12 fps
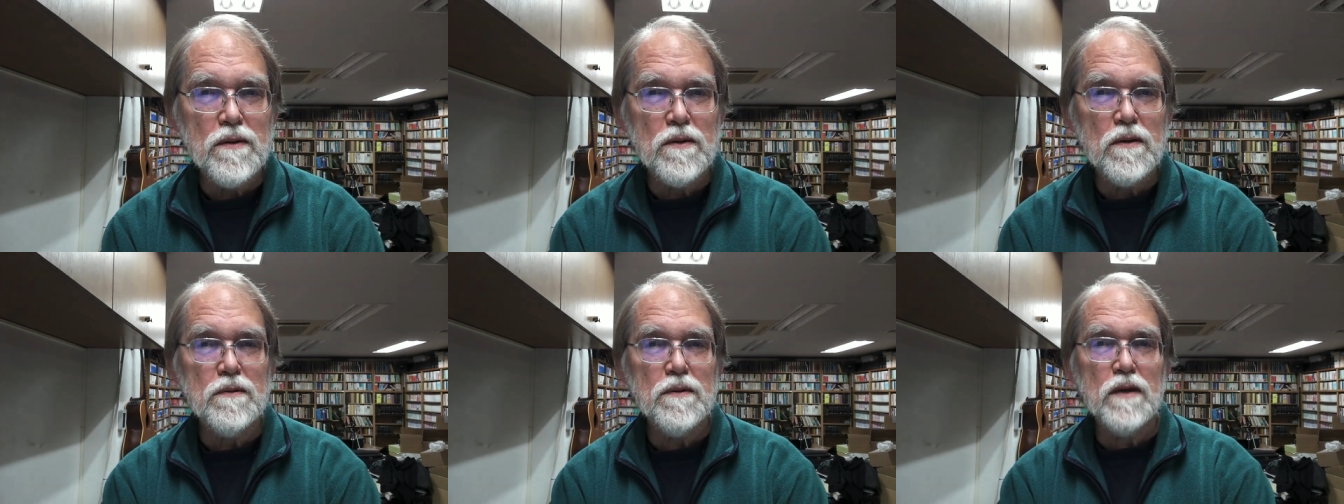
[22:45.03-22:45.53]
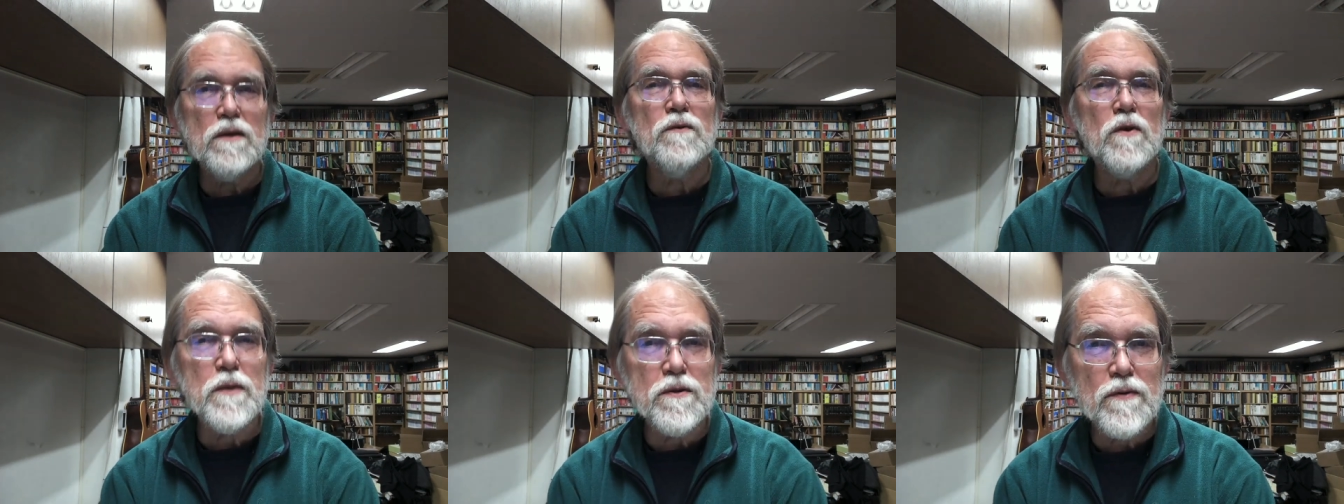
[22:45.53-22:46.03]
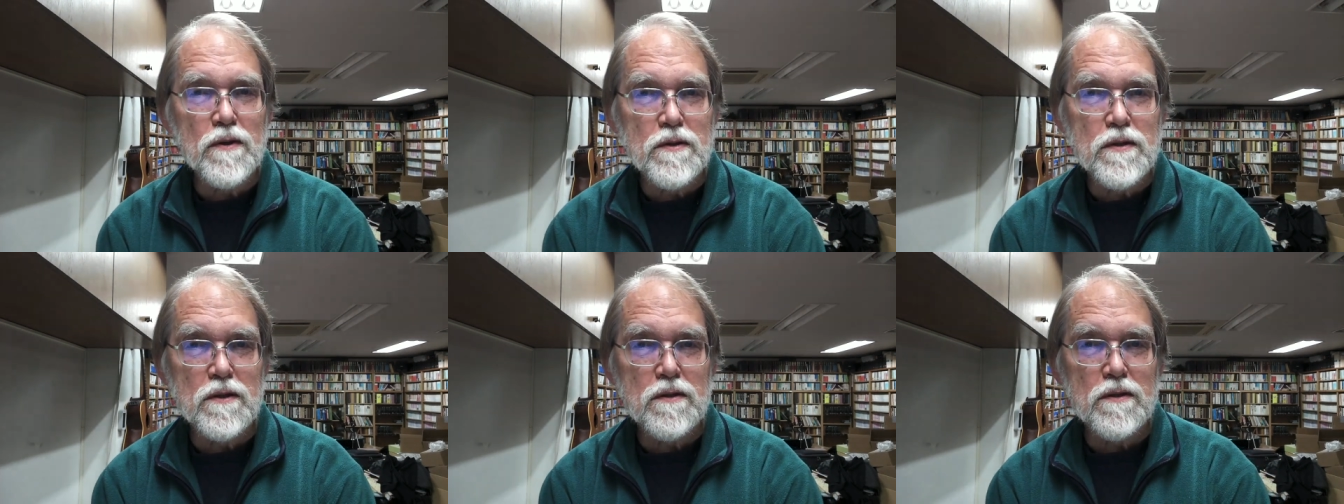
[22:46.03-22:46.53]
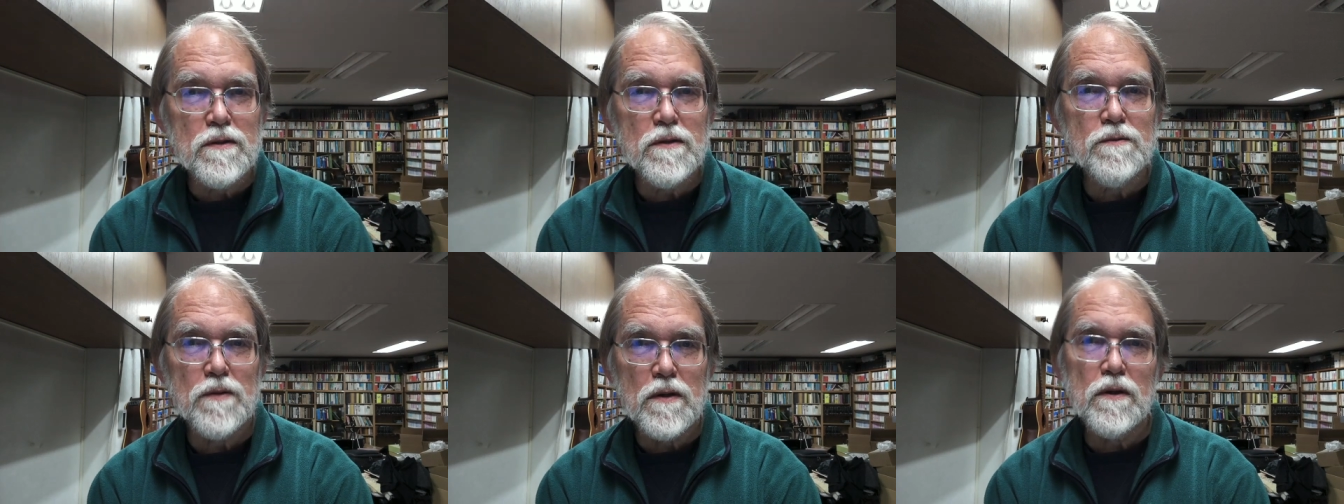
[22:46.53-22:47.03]
So thank you very much for listening to
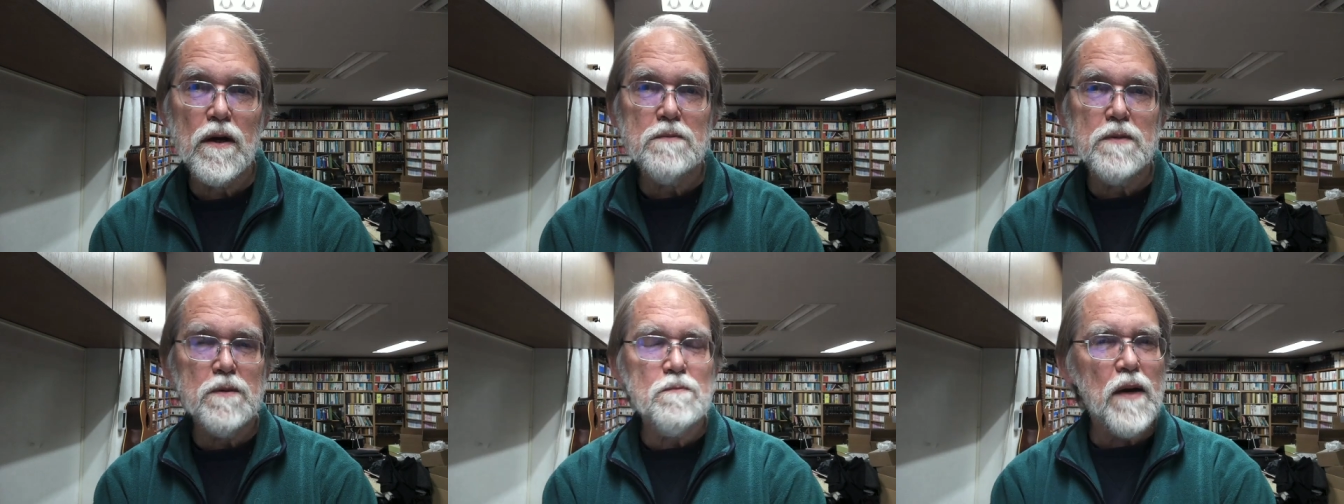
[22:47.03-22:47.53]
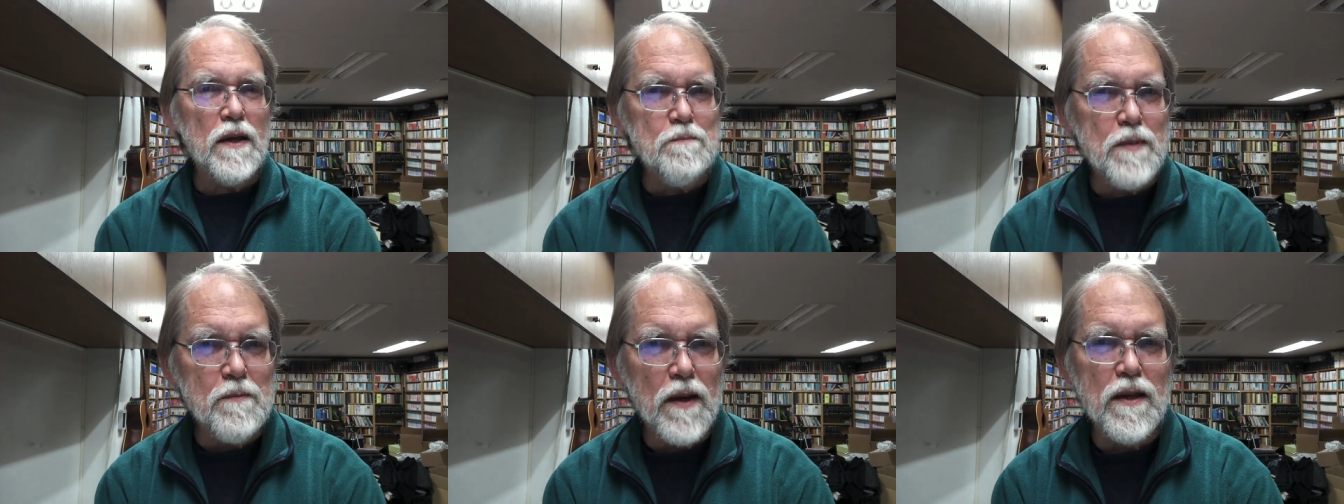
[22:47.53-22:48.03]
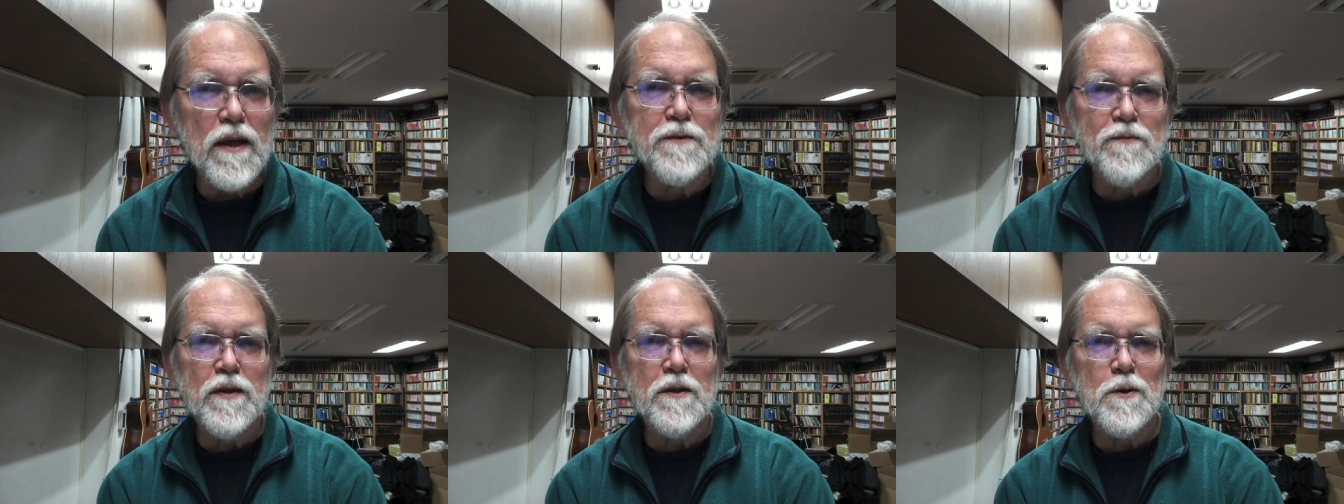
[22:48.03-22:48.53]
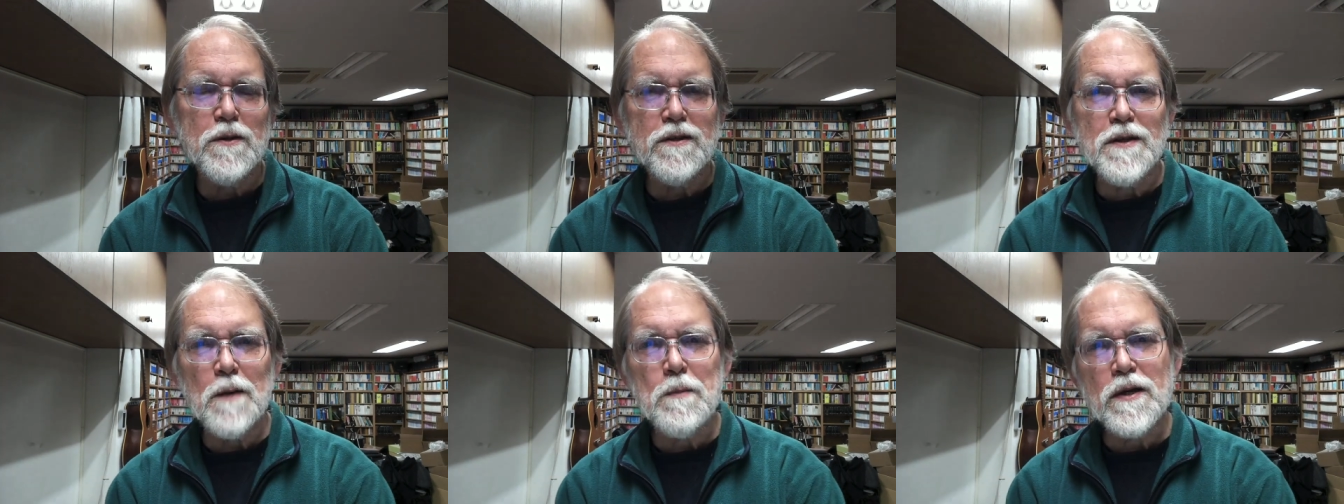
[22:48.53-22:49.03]
this far. This might be my last video on the
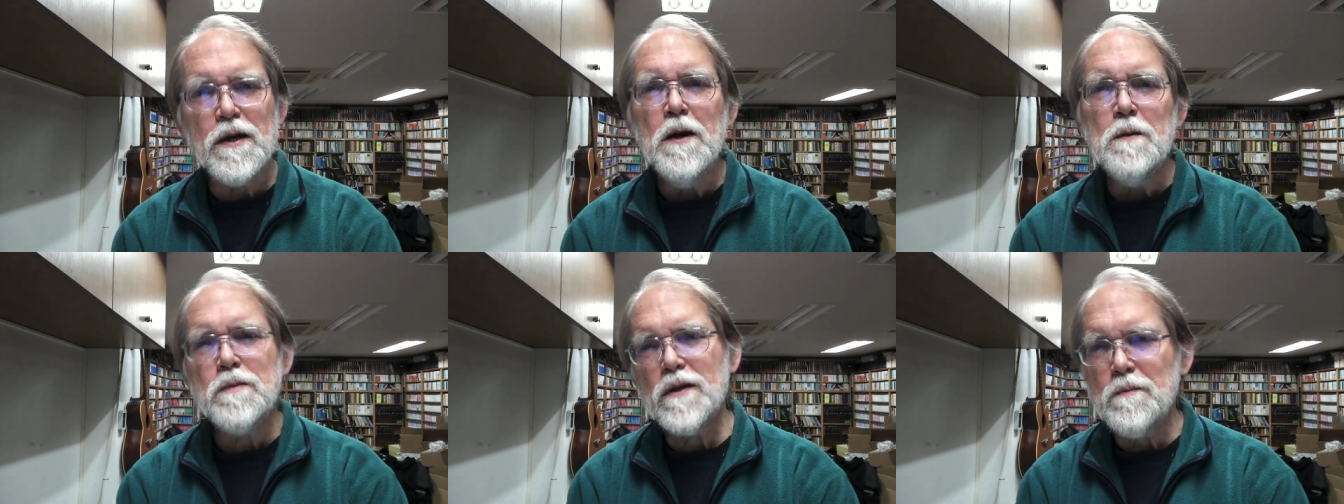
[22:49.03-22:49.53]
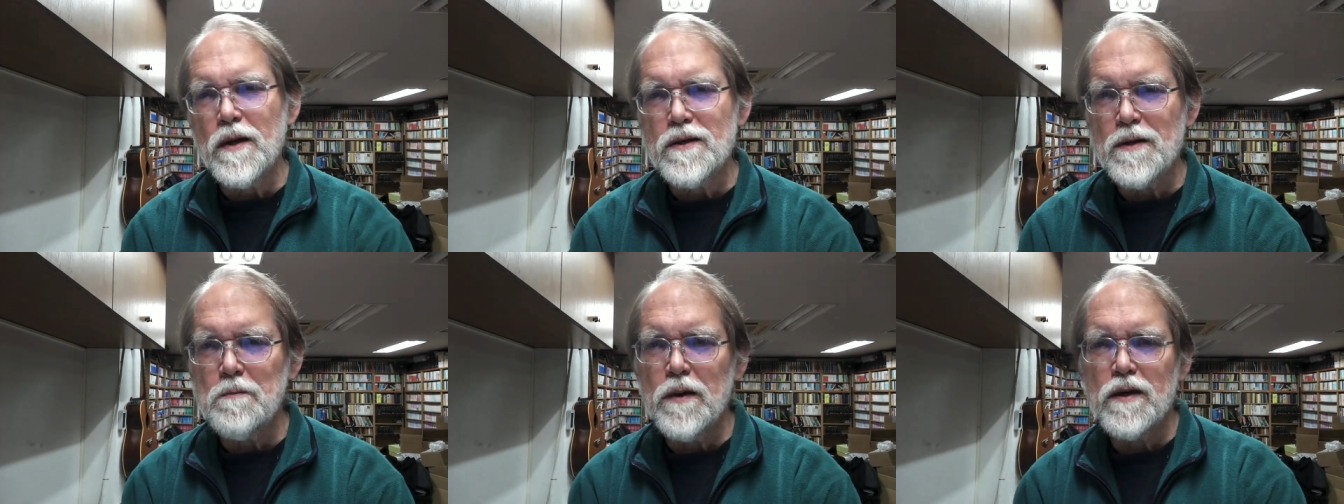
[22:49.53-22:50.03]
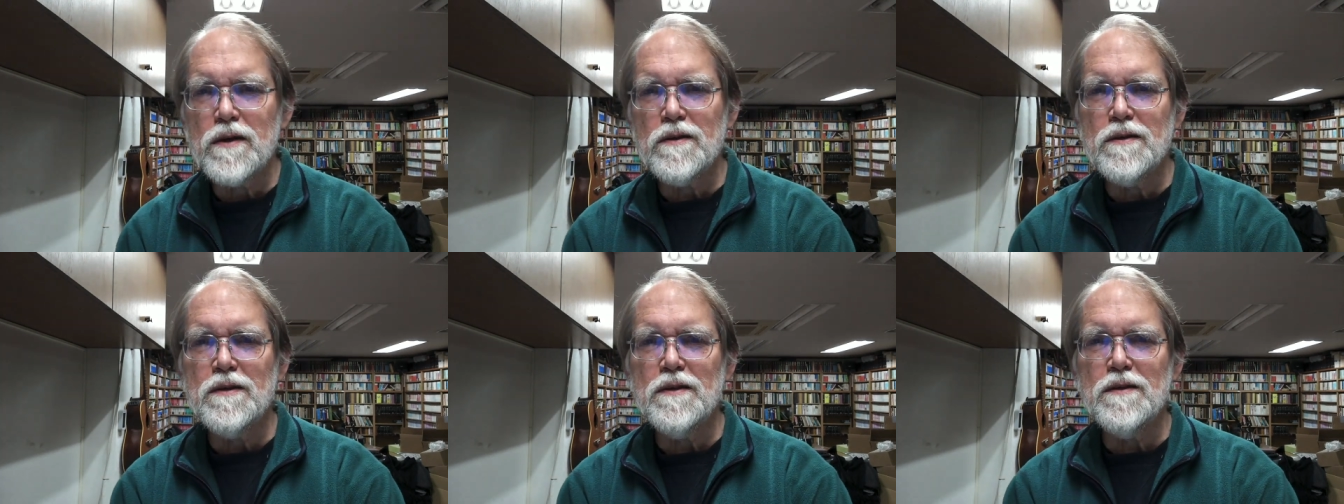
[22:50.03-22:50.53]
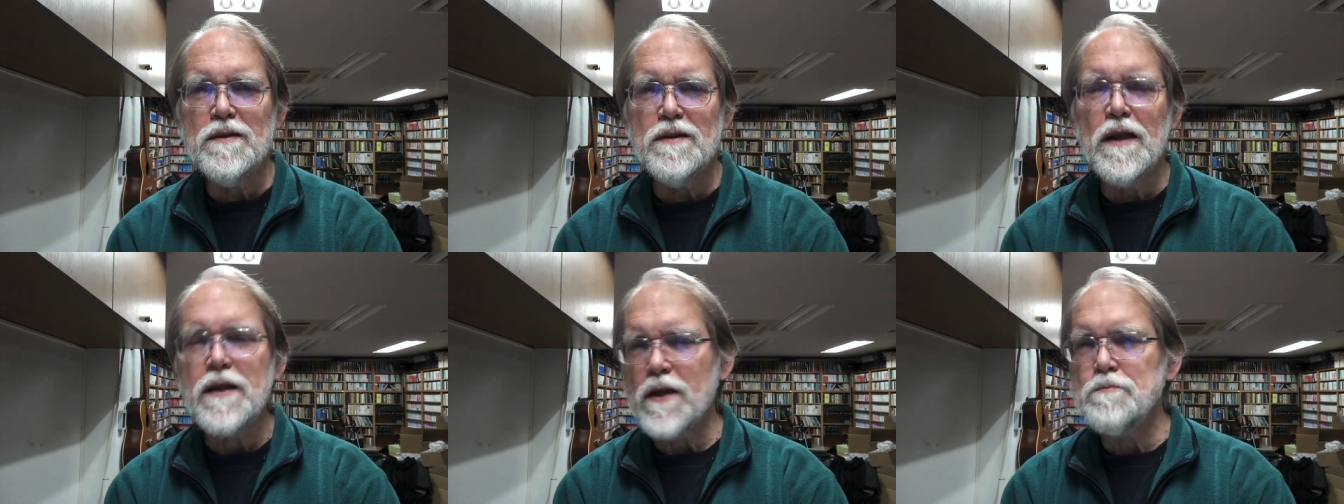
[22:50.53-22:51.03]
topic, but I might come back in
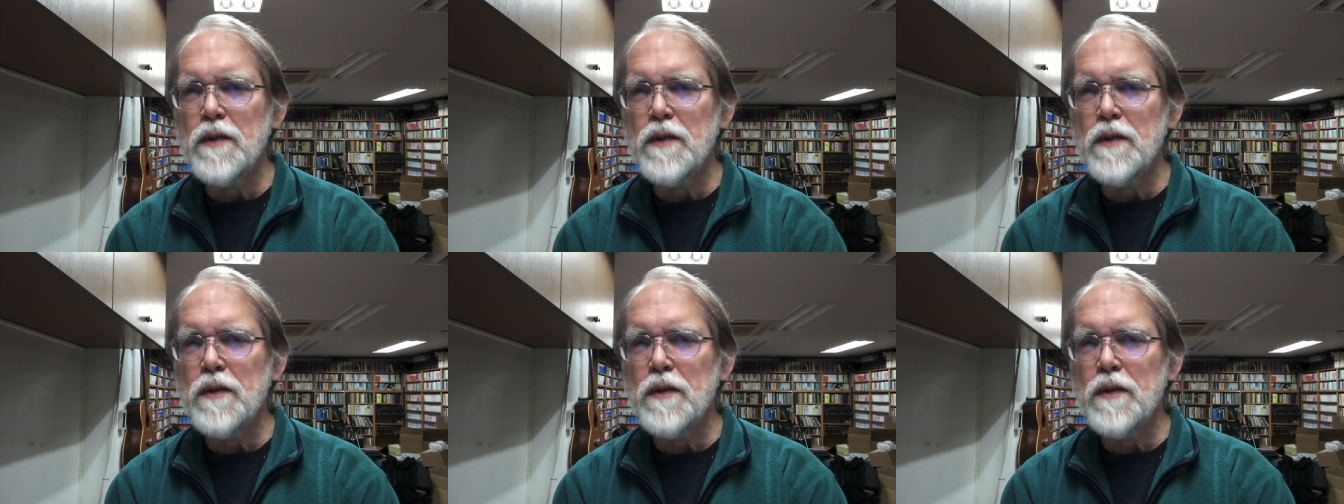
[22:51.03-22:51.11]
any case.